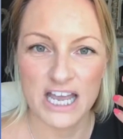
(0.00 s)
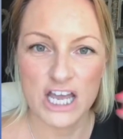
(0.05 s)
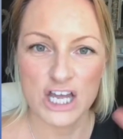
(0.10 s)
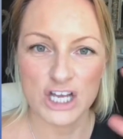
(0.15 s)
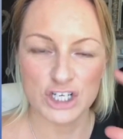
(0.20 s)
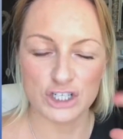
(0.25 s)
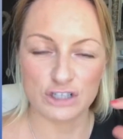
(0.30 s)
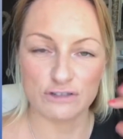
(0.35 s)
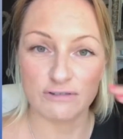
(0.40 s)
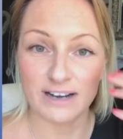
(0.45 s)

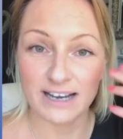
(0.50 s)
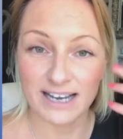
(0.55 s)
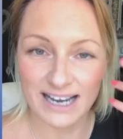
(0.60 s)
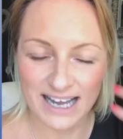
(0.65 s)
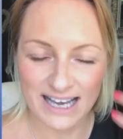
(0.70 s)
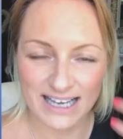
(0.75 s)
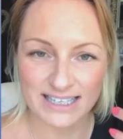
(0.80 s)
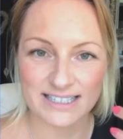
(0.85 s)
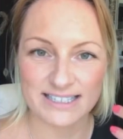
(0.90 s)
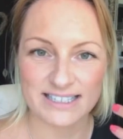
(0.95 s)
to
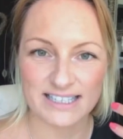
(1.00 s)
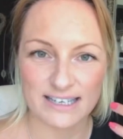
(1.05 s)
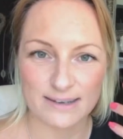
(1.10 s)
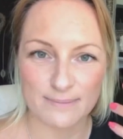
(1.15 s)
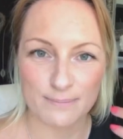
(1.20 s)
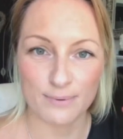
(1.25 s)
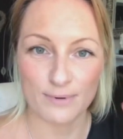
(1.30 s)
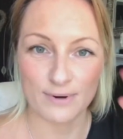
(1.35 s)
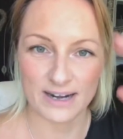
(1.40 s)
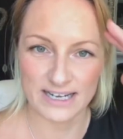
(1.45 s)
relax your
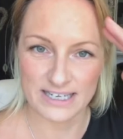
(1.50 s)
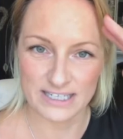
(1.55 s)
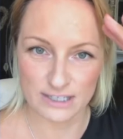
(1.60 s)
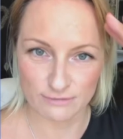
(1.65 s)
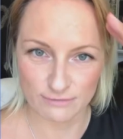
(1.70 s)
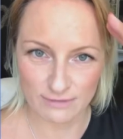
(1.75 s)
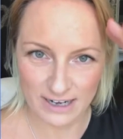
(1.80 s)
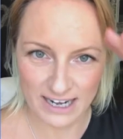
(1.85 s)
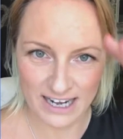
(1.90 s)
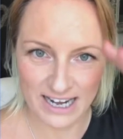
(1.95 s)
brain, to
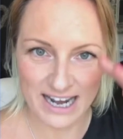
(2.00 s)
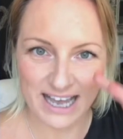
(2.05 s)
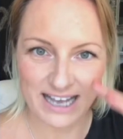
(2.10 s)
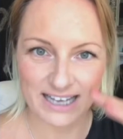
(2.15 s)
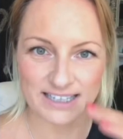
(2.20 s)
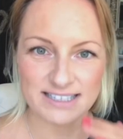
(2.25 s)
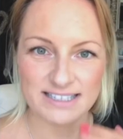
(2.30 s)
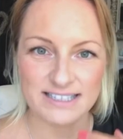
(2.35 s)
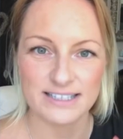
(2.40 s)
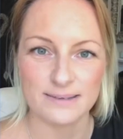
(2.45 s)

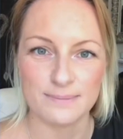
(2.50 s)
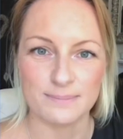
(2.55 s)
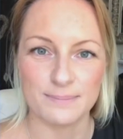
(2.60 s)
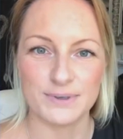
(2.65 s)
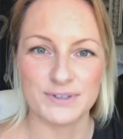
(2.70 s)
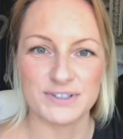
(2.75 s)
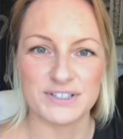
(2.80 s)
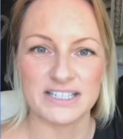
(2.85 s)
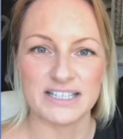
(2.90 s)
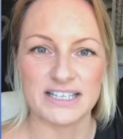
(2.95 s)
relax your
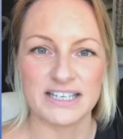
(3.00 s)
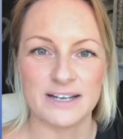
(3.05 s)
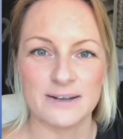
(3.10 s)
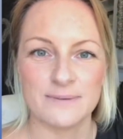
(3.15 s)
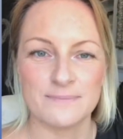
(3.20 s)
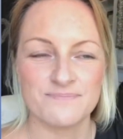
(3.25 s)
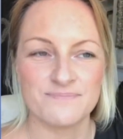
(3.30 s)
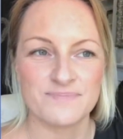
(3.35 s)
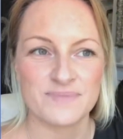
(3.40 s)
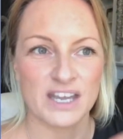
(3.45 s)
body,
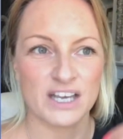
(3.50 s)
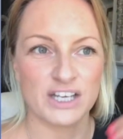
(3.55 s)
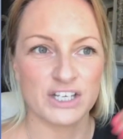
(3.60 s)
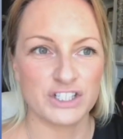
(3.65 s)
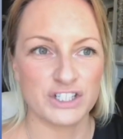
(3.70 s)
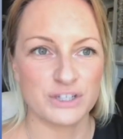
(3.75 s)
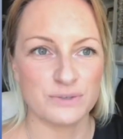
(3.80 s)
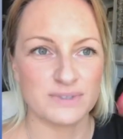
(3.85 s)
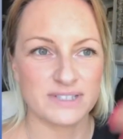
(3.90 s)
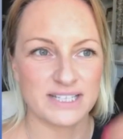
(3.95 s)

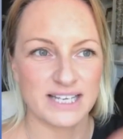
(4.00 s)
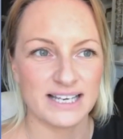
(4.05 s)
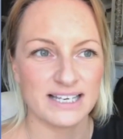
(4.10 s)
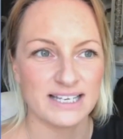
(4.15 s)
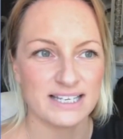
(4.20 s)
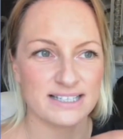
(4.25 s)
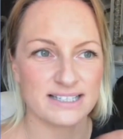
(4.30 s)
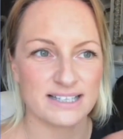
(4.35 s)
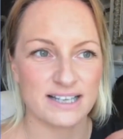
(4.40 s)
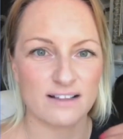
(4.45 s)
to tell
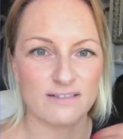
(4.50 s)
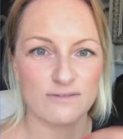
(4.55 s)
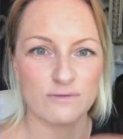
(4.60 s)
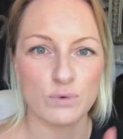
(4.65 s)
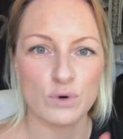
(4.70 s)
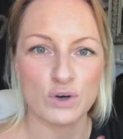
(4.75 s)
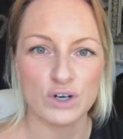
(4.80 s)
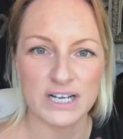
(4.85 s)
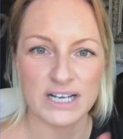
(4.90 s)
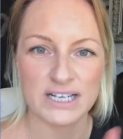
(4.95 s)
yourself
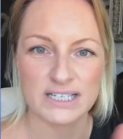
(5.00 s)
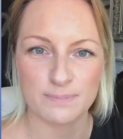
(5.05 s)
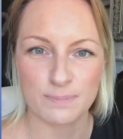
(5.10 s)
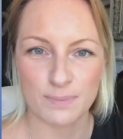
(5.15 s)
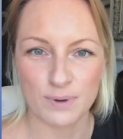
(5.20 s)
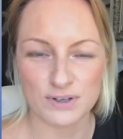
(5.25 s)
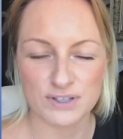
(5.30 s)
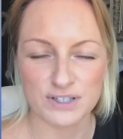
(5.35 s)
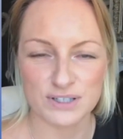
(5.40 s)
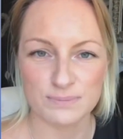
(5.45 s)
what is
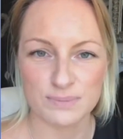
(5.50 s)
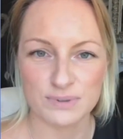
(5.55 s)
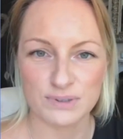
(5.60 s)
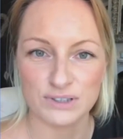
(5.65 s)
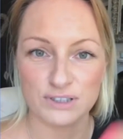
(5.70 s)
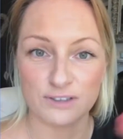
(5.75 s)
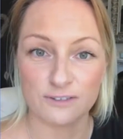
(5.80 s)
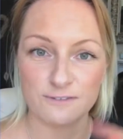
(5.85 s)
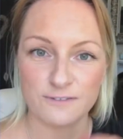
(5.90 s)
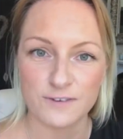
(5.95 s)
possible,
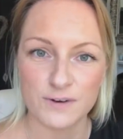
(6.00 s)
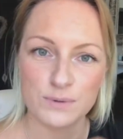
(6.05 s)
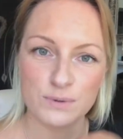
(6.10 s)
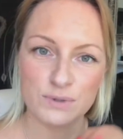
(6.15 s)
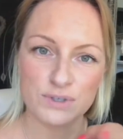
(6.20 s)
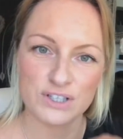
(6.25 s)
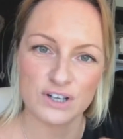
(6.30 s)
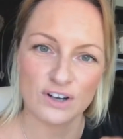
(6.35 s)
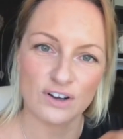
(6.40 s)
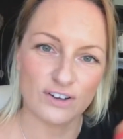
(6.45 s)
to
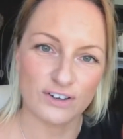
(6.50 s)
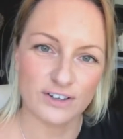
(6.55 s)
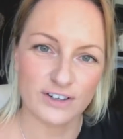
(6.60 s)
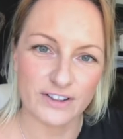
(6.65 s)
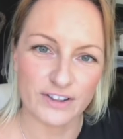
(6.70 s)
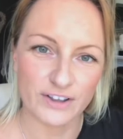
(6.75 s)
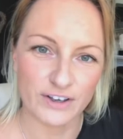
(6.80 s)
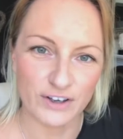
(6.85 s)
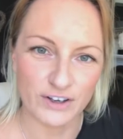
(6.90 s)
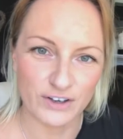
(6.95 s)
focus on
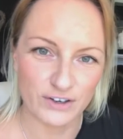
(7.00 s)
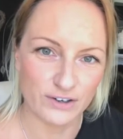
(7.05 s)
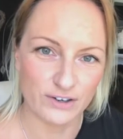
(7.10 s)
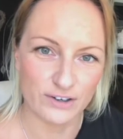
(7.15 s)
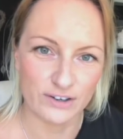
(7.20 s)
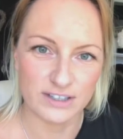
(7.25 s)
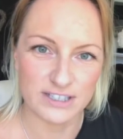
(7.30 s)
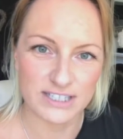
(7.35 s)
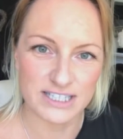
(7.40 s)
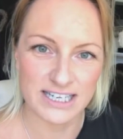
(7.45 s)
the
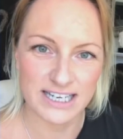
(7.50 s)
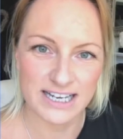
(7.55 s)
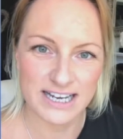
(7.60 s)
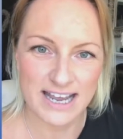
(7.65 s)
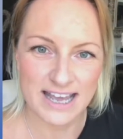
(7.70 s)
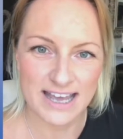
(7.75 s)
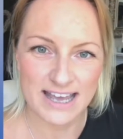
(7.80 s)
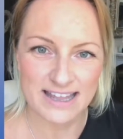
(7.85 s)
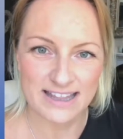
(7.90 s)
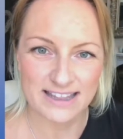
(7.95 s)
good,
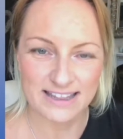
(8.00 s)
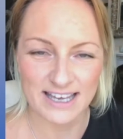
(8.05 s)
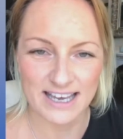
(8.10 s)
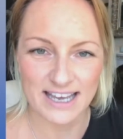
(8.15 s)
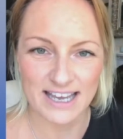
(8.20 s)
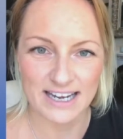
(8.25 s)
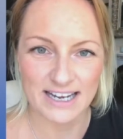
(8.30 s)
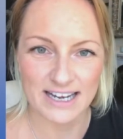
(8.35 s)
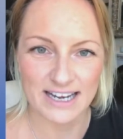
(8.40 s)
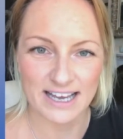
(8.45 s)

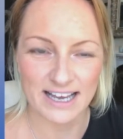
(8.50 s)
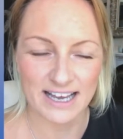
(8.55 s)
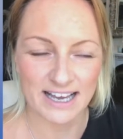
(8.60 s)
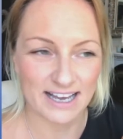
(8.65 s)
then